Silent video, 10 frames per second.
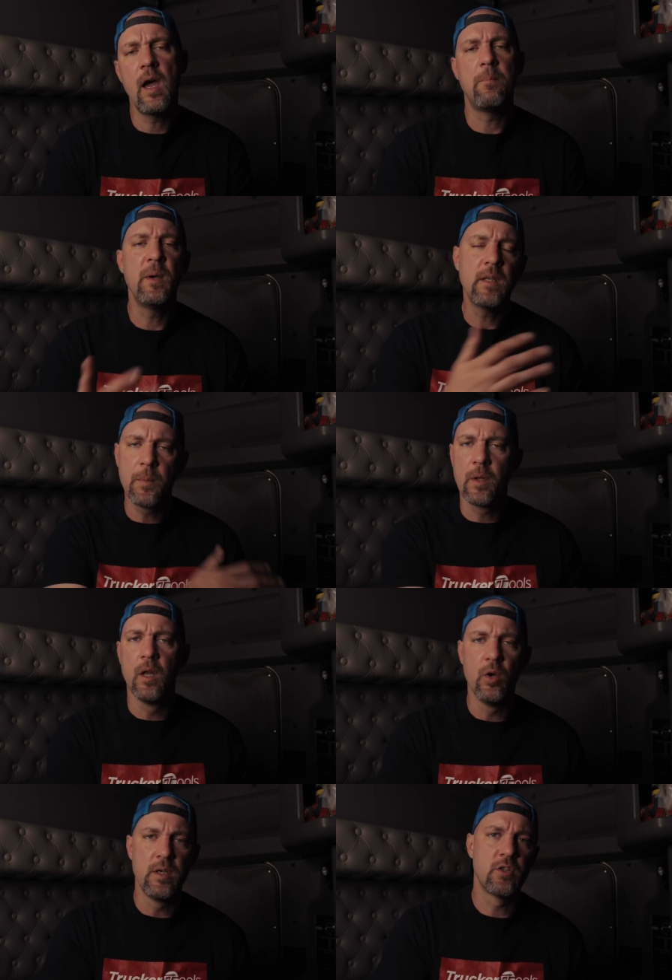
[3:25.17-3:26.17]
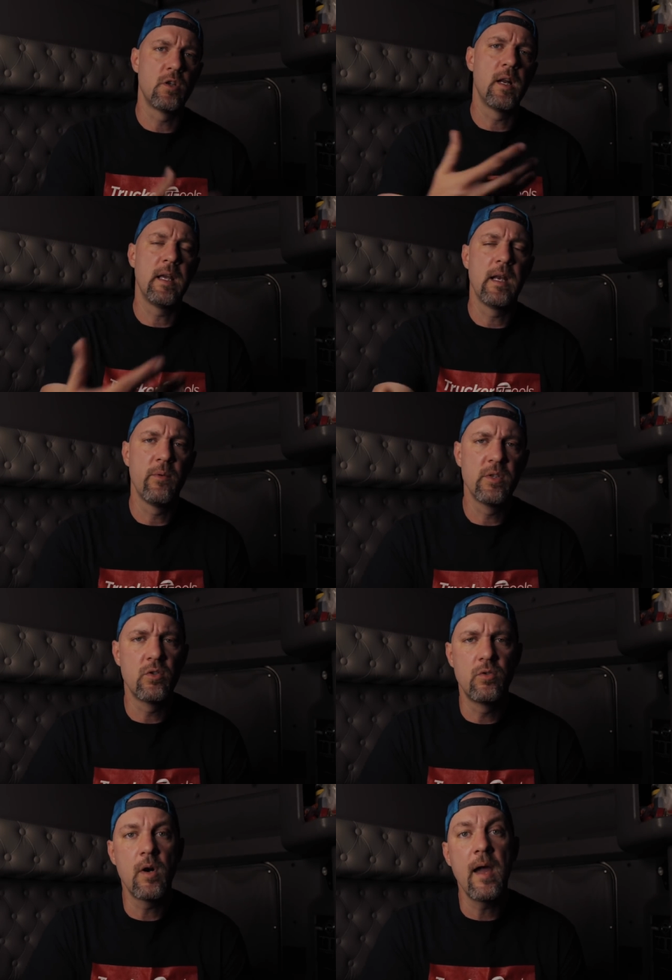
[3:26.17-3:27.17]
I picked up a load yesterday and I was
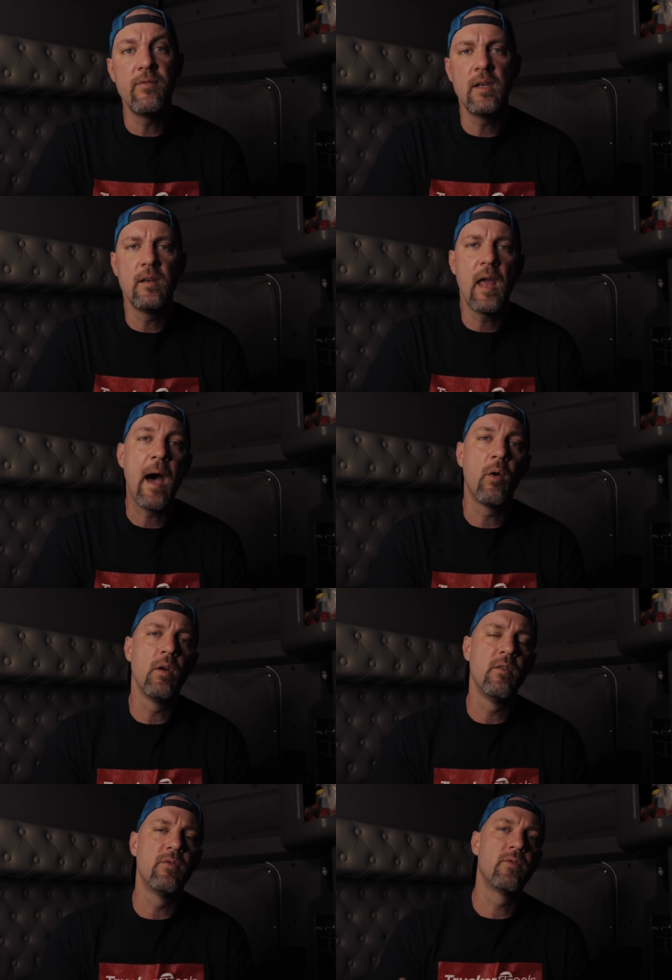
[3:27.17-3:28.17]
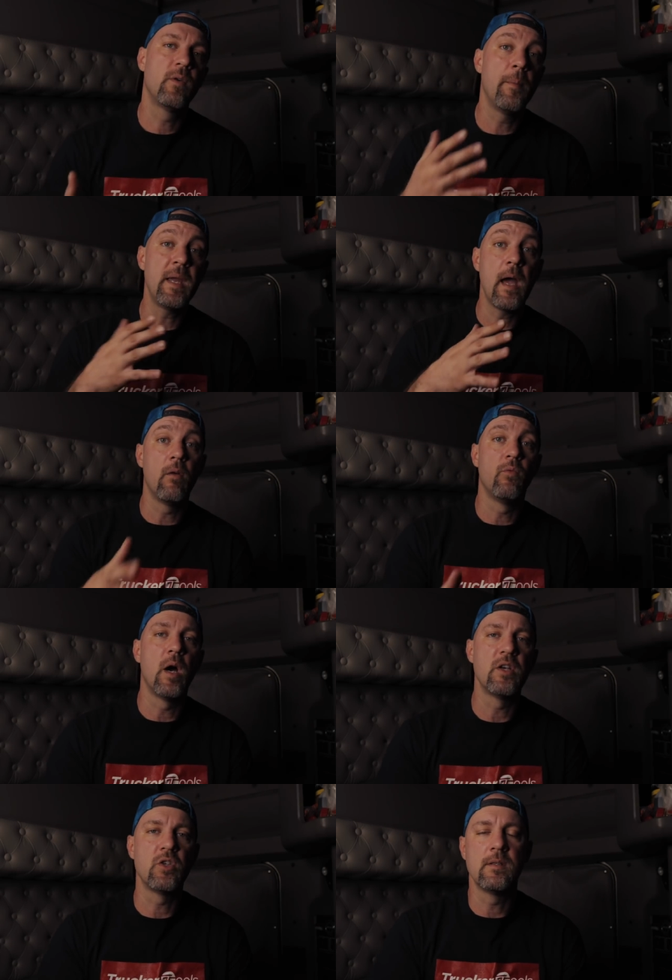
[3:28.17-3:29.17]
driving out of, coming out of
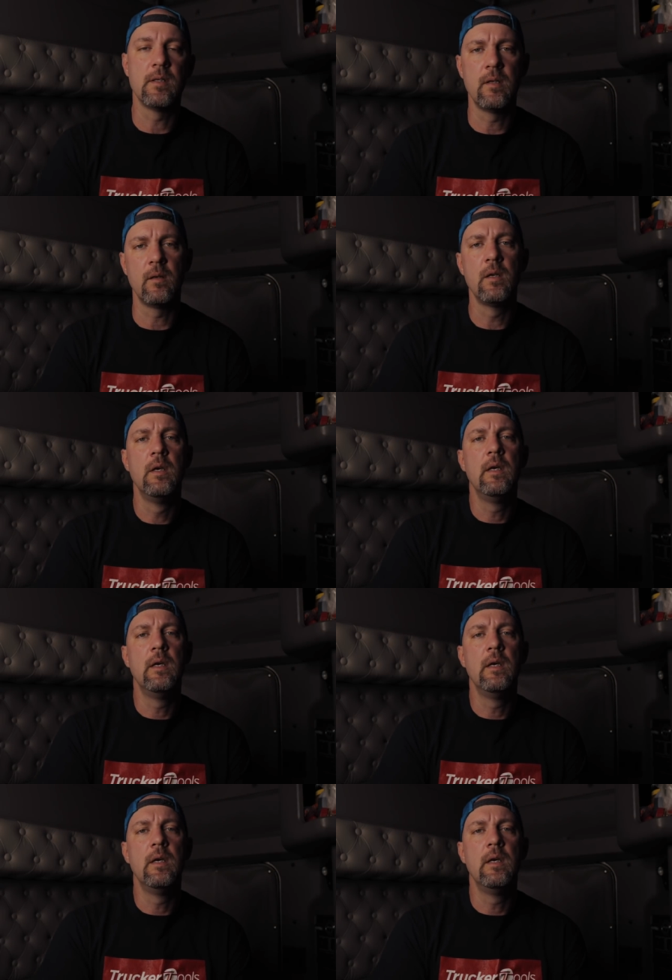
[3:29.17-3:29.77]
Washington